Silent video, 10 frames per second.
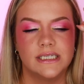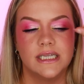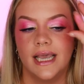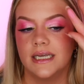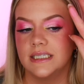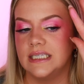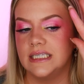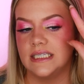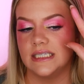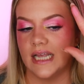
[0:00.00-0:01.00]
It's like
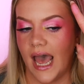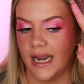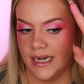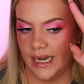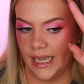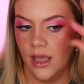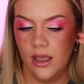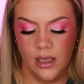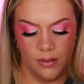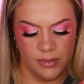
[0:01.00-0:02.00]
satiny
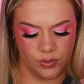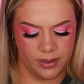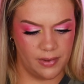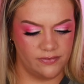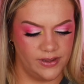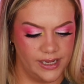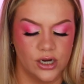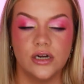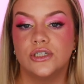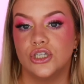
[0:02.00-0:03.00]
between my
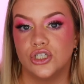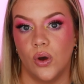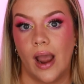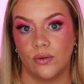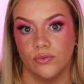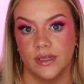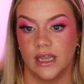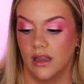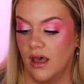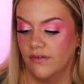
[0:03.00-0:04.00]
fingers, so I really
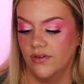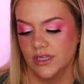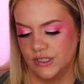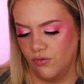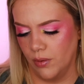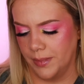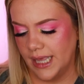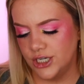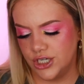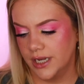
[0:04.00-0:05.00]
love this
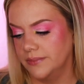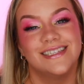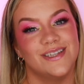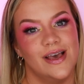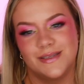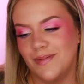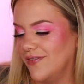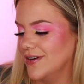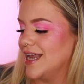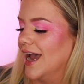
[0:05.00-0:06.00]
formulation. So that's my
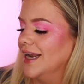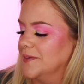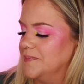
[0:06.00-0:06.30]
first item.